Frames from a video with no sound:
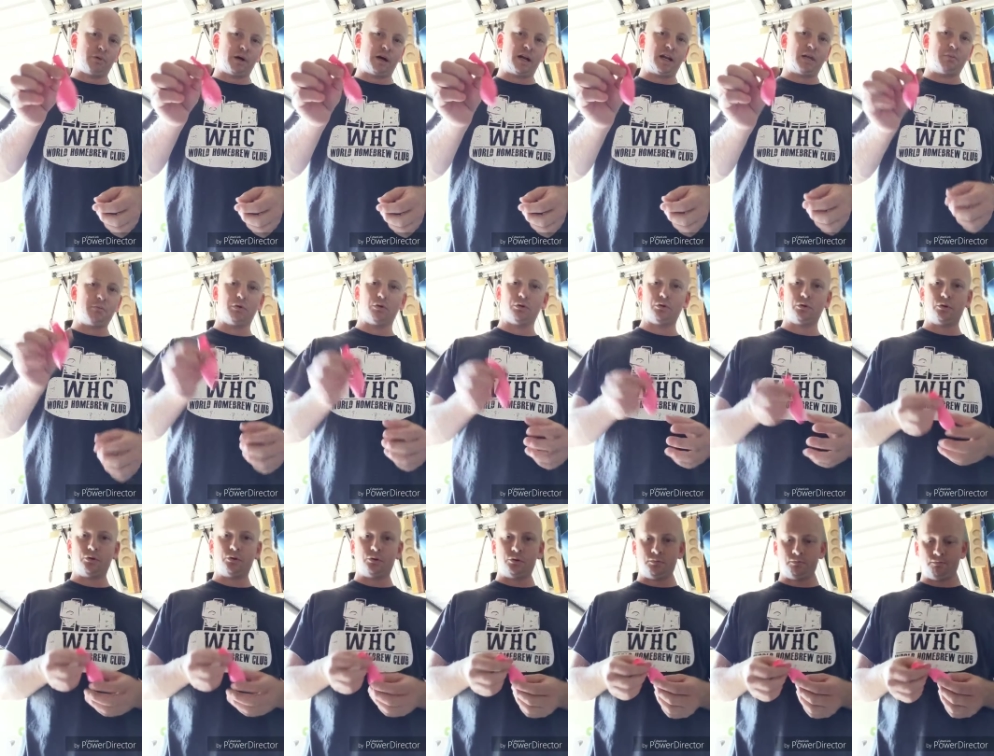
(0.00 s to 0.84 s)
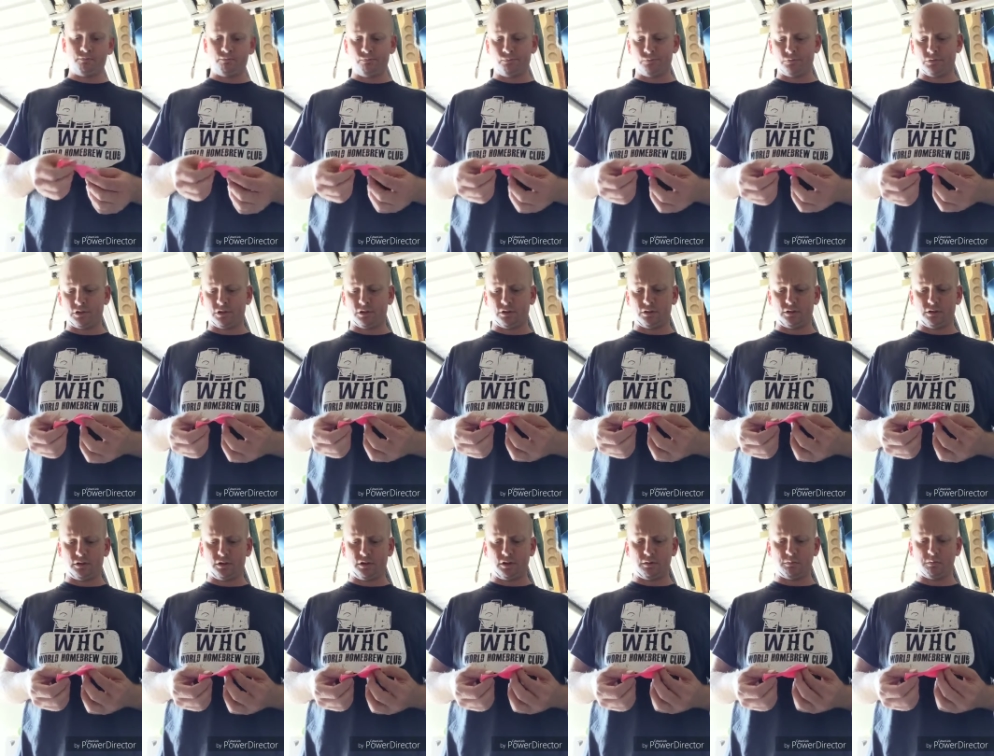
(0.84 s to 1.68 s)
party balloon.
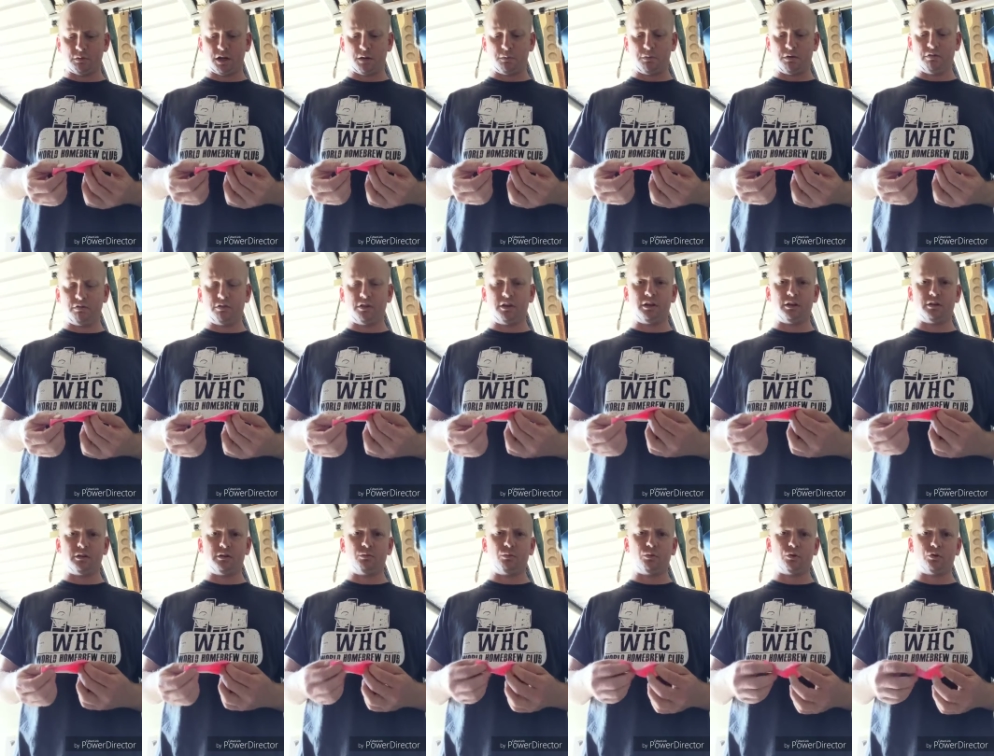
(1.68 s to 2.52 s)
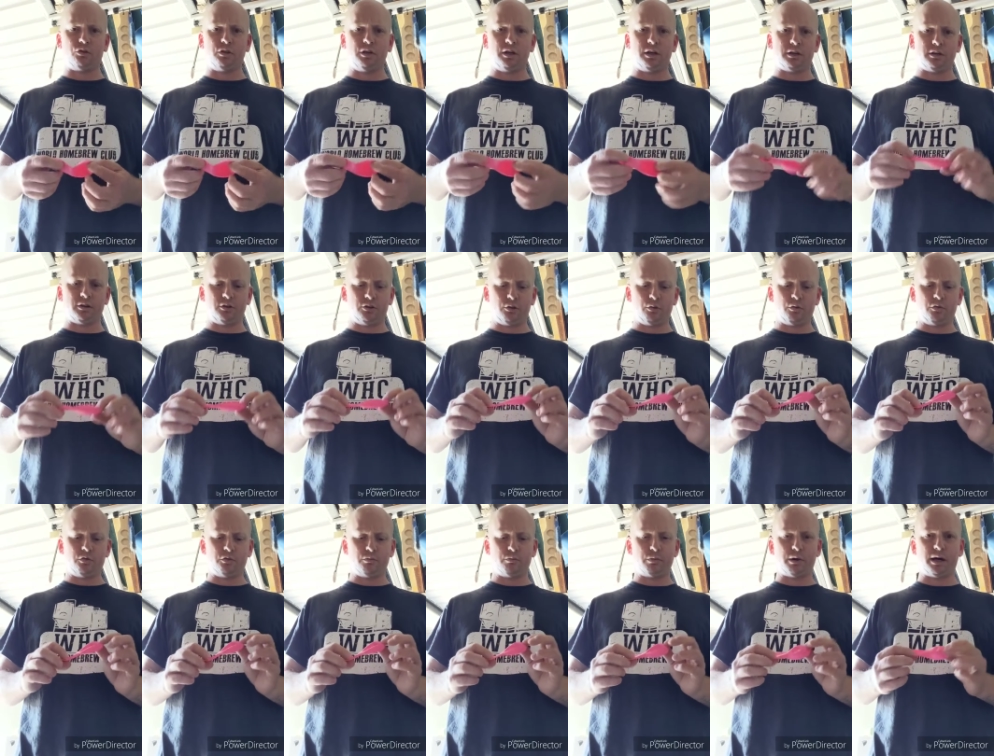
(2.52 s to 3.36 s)
You may be thinking, what's he going to do
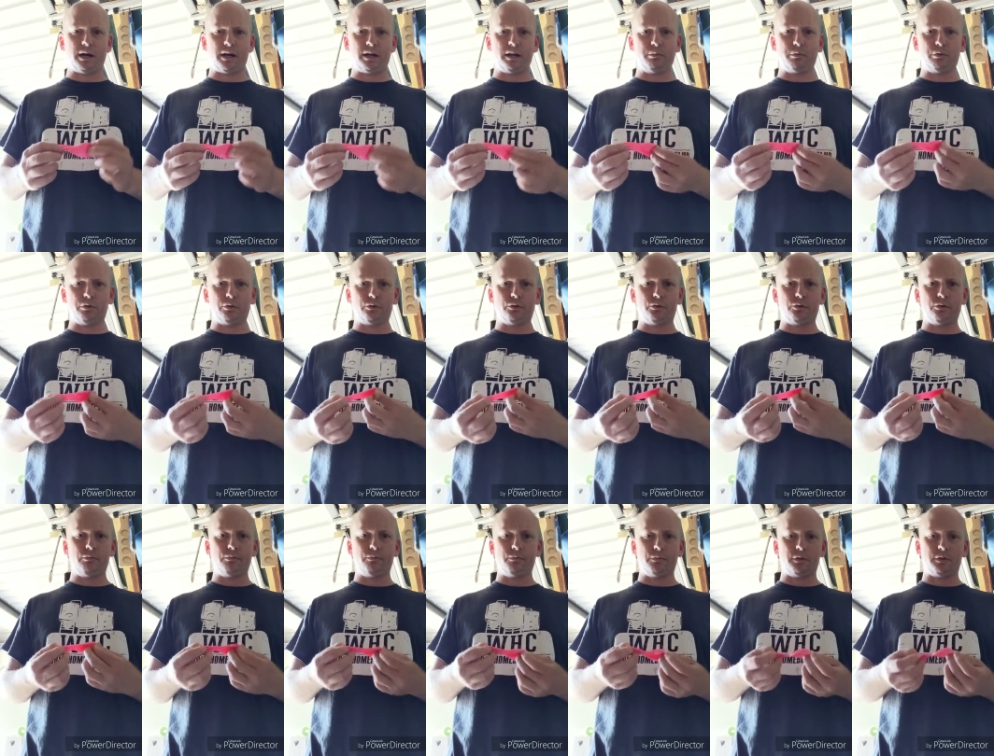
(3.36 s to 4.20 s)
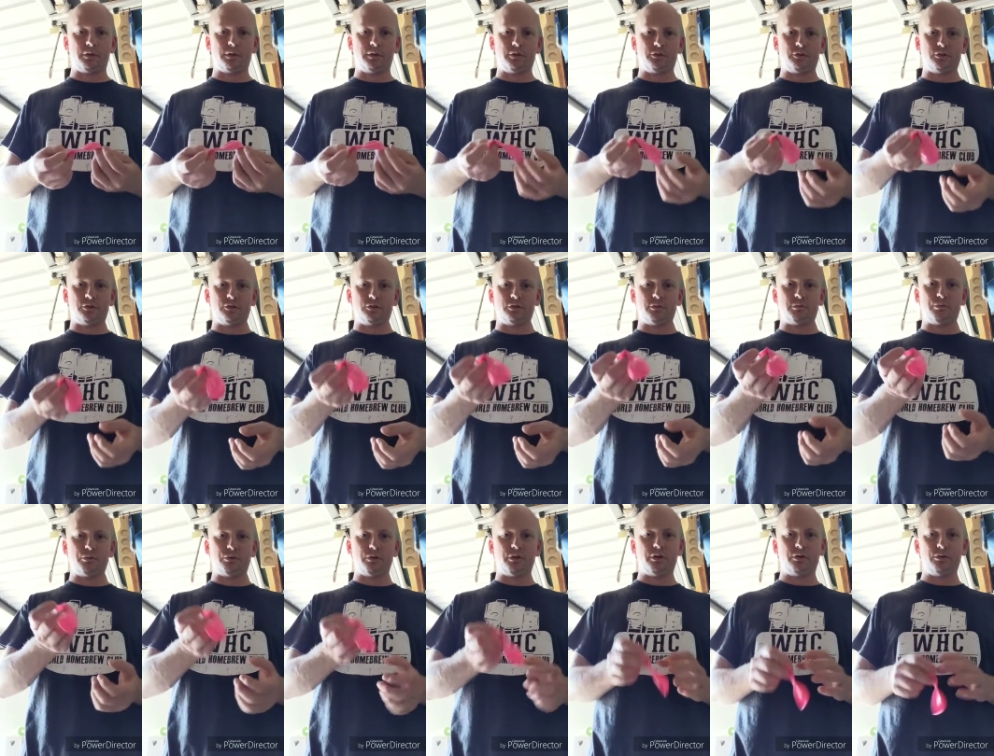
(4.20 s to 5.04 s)
with a party balloon? This is a
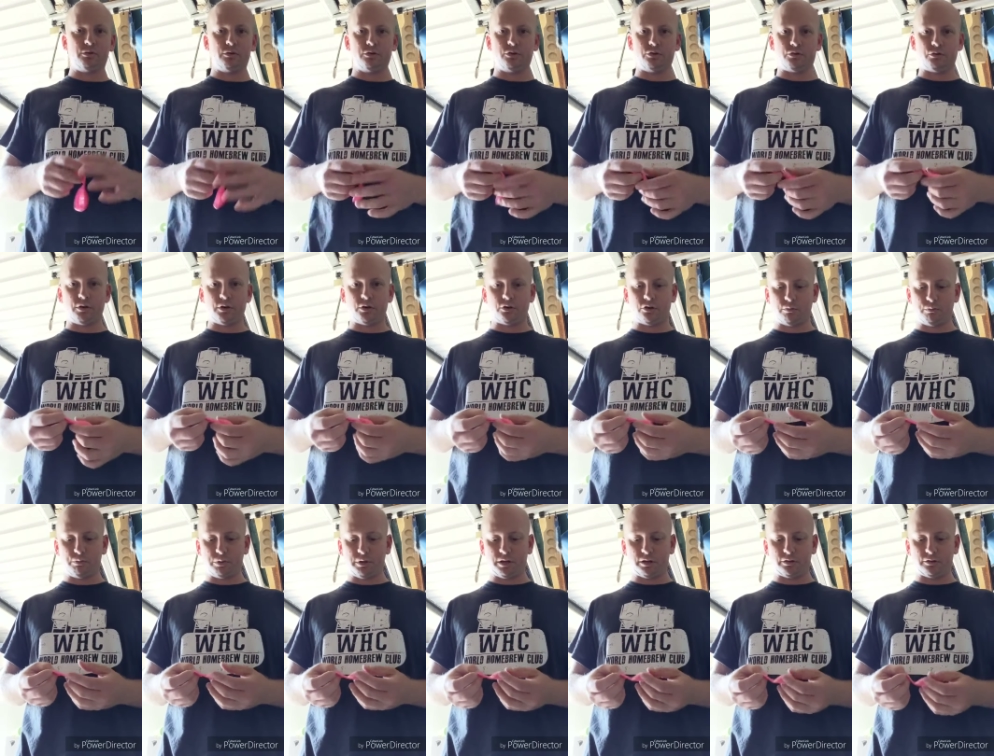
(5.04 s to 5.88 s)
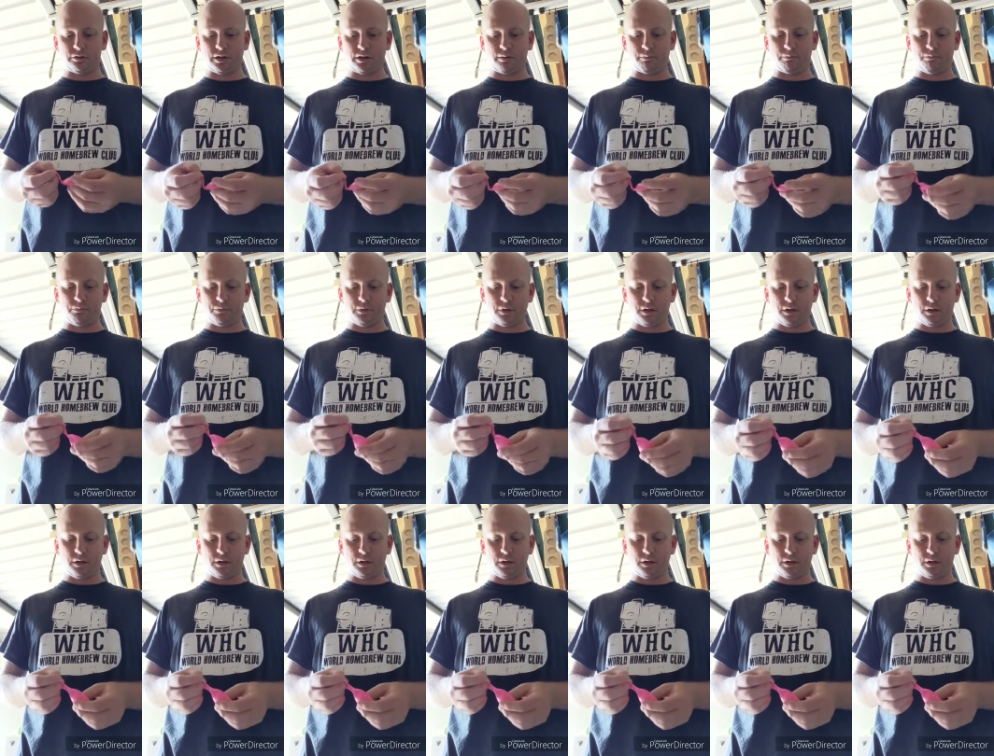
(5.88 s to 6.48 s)
pretty good trick I picked up